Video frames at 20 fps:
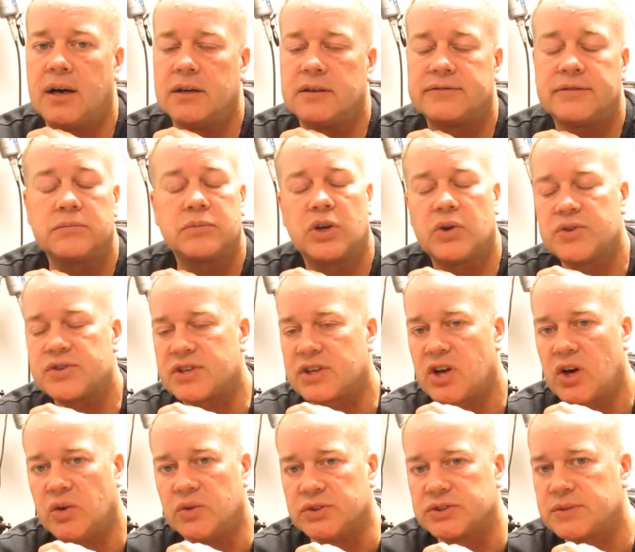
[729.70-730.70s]
from coast to
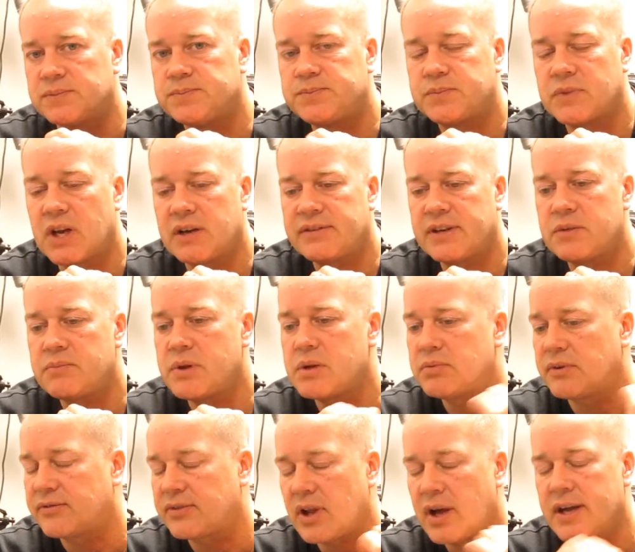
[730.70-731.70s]
coast. I've had
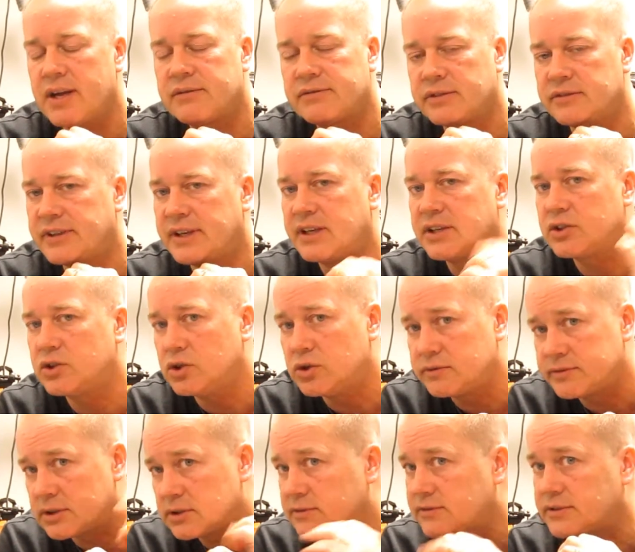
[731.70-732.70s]
people fly in from
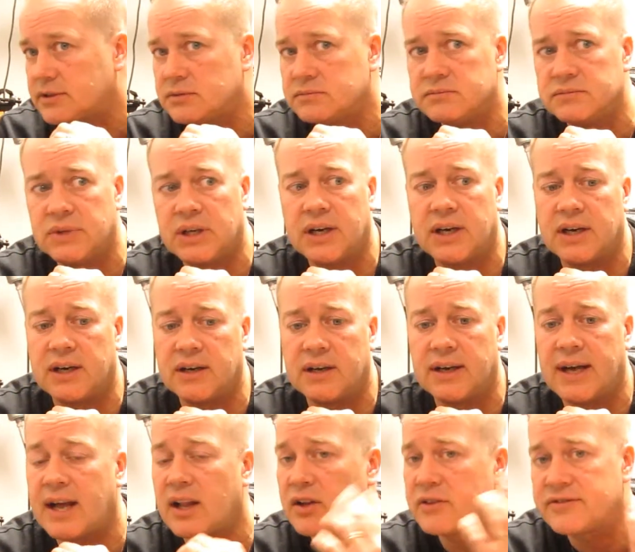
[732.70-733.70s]
Vancouver, from
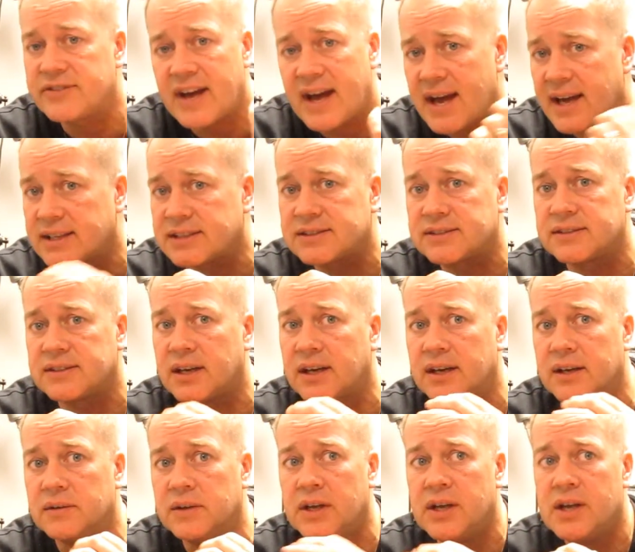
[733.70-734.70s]
Halifax.
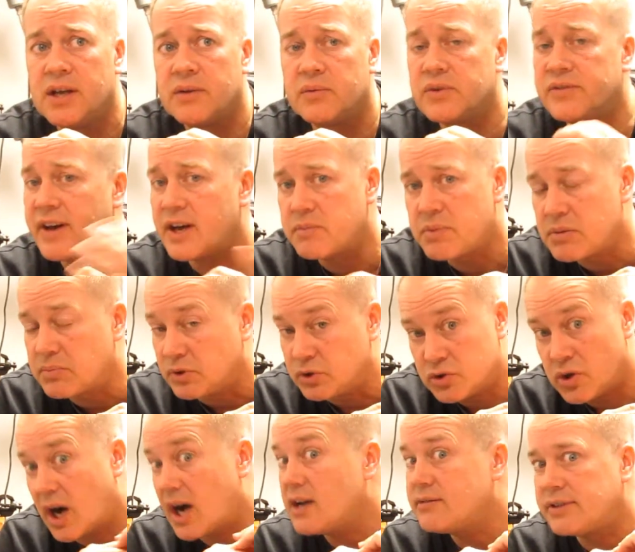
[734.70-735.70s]
We've had people
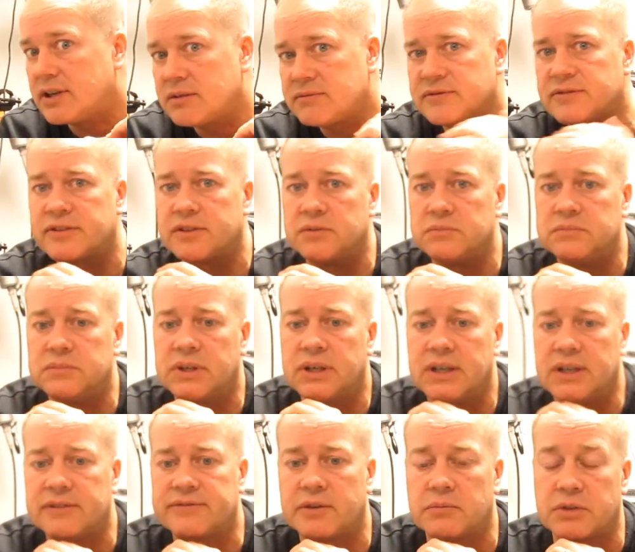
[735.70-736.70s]
drive up from
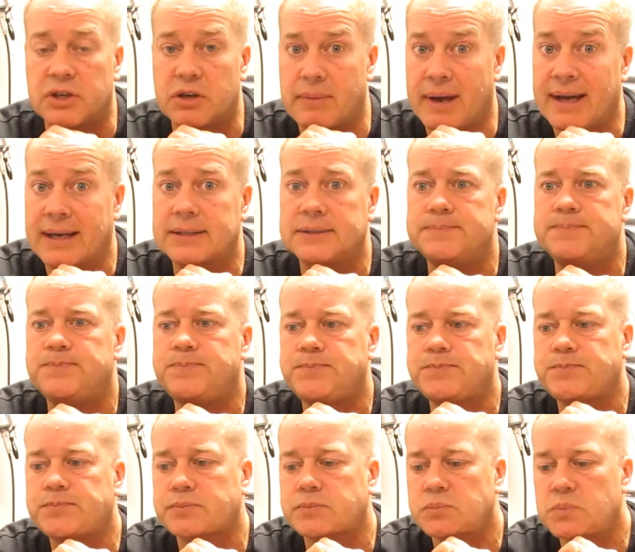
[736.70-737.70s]
Quebec.
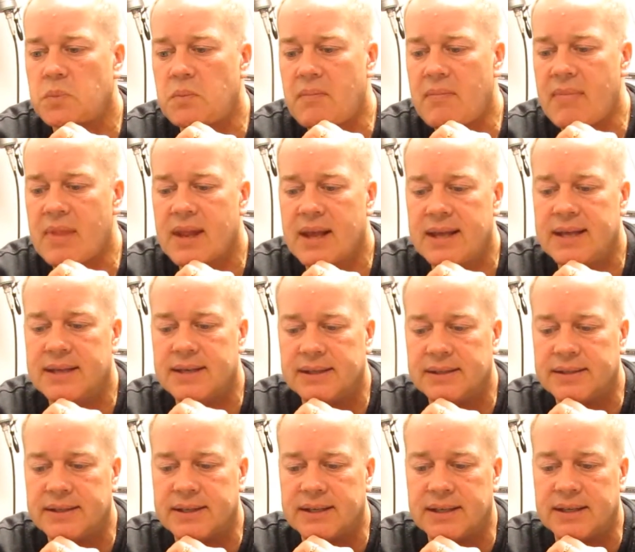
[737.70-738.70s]

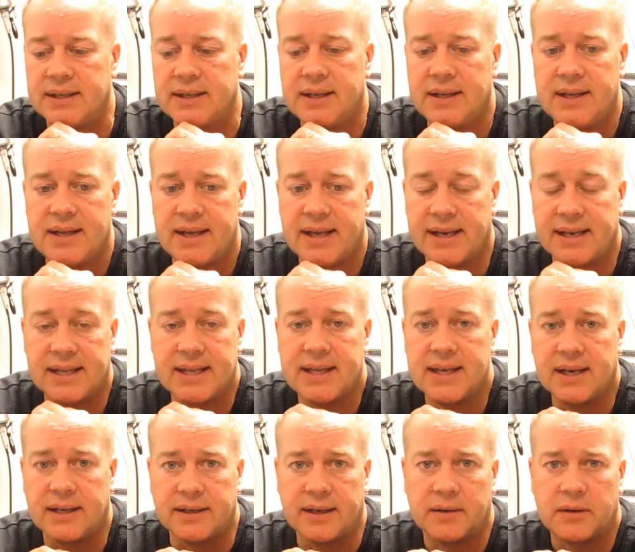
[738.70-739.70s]
And
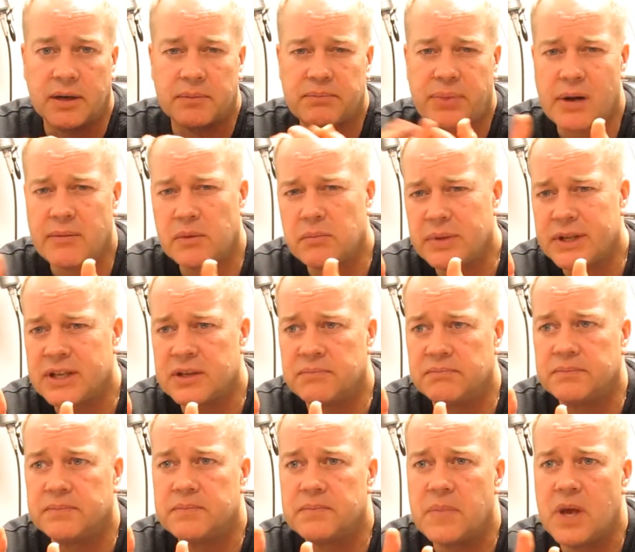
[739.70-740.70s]
again,
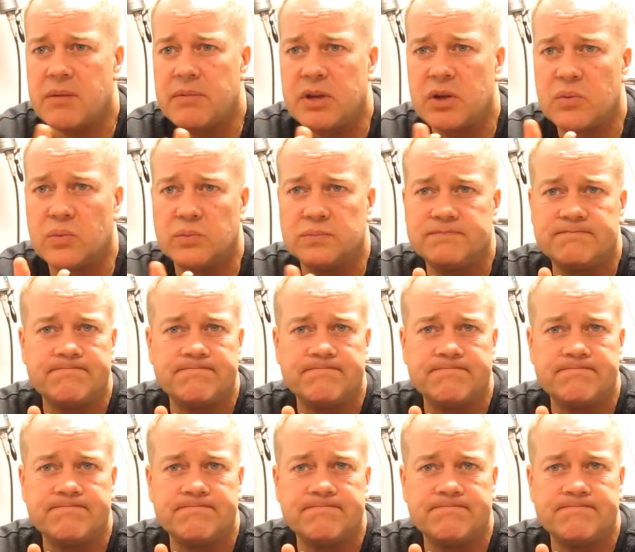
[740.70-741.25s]
probably maybe